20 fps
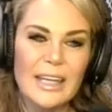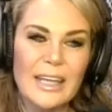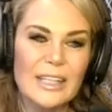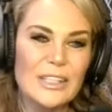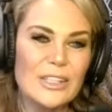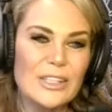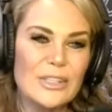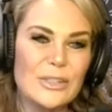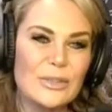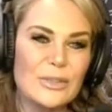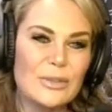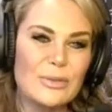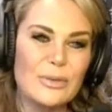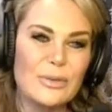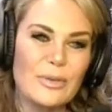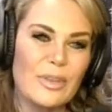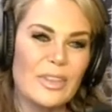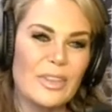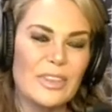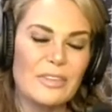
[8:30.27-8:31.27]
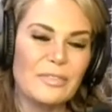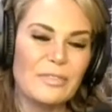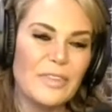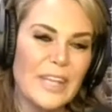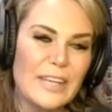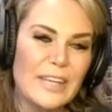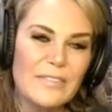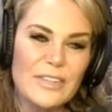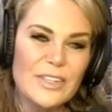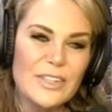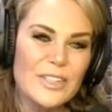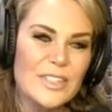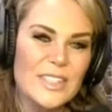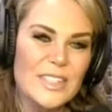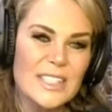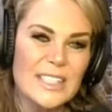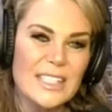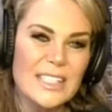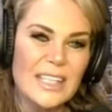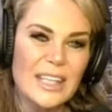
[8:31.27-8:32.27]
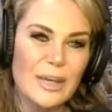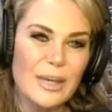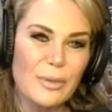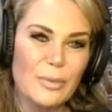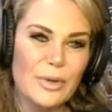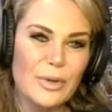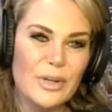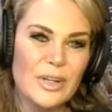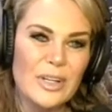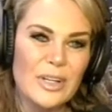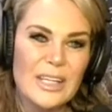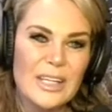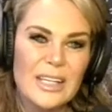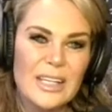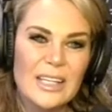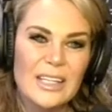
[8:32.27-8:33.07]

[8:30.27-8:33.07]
I knew the flavors that were